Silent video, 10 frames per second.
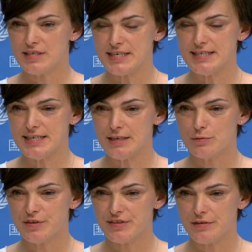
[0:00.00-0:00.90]
did indeed
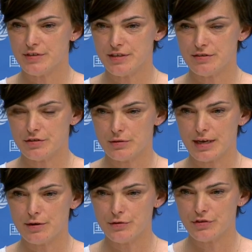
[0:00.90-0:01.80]
receive these two
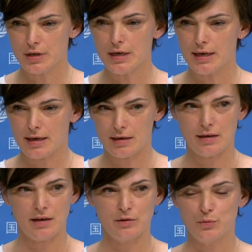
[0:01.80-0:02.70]
letters, mm-hmm.
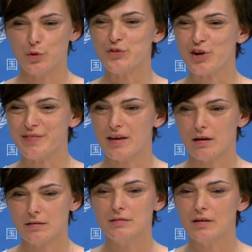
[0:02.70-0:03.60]
and we'll start
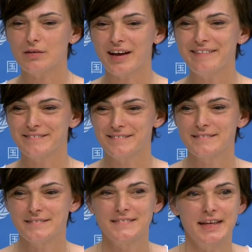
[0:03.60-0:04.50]
there, okay?
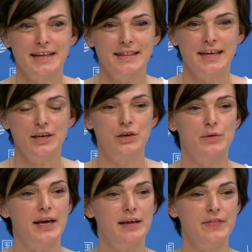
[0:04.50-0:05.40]
Thank you.
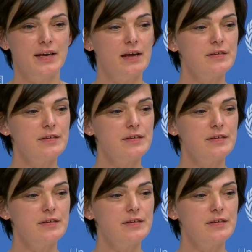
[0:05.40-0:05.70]
Anything